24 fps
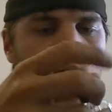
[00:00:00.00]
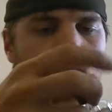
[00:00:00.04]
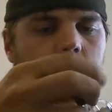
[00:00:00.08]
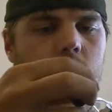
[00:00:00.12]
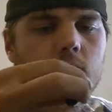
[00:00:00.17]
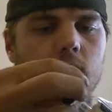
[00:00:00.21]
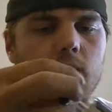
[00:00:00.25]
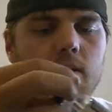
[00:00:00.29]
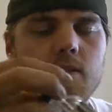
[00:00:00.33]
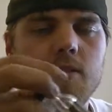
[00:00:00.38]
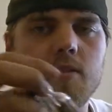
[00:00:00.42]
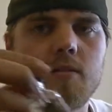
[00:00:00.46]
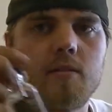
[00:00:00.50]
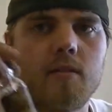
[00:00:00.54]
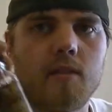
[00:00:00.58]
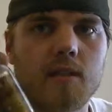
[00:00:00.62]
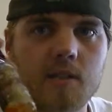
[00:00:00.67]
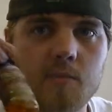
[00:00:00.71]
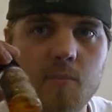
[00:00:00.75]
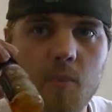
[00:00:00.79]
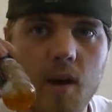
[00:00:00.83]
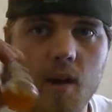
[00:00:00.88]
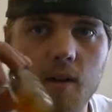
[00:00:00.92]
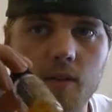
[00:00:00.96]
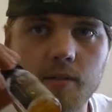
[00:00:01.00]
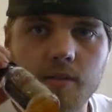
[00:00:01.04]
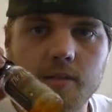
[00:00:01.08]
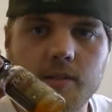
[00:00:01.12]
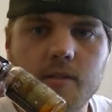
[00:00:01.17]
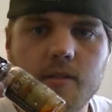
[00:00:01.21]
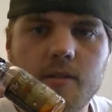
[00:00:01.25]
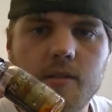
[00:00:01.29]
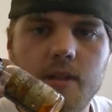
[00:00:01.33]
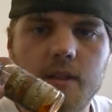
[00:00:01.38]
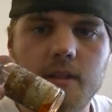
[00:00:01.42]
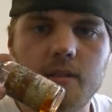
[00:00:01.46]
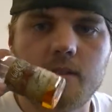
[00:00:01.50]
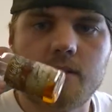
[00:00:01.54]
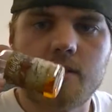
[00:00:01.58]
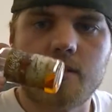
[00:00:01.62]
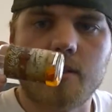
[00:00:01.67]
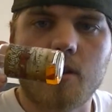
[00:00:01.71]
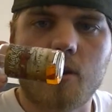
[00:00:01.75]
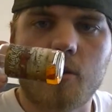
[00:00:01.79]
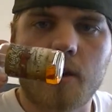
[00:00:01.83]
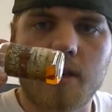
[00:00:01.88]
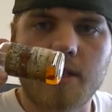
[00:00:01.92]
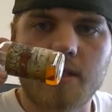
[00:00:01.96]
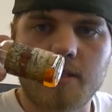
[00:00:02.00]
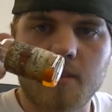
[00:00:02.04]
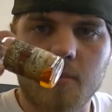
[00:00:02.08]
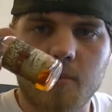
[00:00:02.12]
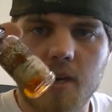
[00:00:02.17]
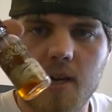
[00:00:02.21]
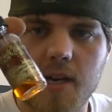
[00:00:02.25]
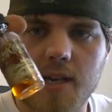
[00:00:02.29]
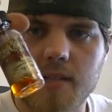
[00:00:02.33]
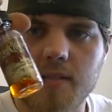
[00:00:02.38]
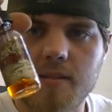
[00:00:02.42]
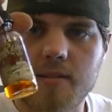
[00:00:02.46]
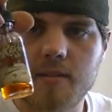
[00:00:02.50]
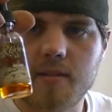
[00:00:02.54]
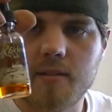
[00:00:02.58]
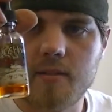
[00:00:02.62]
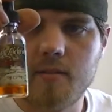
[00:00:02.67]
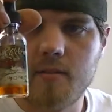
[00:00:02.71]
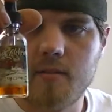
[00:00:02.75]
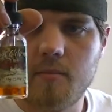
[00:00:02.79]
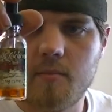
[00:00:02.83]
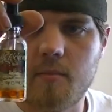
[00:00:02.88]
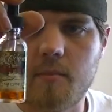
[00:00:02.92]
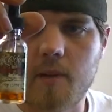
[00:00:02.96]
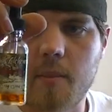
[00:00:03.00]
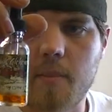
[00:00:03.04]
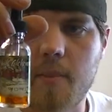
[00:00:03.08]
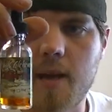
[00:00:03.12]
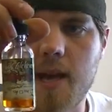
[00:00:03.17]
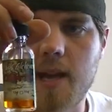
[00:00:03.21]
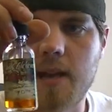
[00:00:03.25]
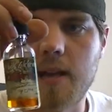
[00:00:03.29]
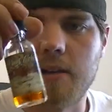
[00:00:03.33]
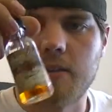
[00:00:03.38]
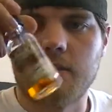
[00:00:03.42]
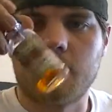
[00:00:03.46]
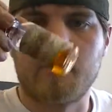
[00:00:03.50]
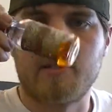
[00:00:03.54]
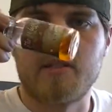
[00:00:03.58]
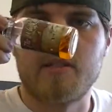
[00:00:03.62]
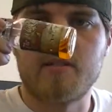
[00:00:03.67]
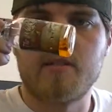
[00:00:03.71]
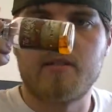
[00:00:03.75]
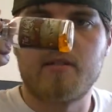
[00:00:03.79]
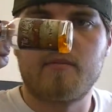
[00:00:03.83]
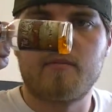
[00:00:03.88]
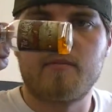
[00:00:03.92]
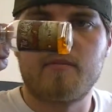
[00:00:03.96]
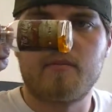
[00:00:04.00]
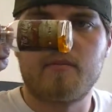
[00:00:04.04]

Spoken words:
So this bottle is Snow White's Demise by Mad Alchemist.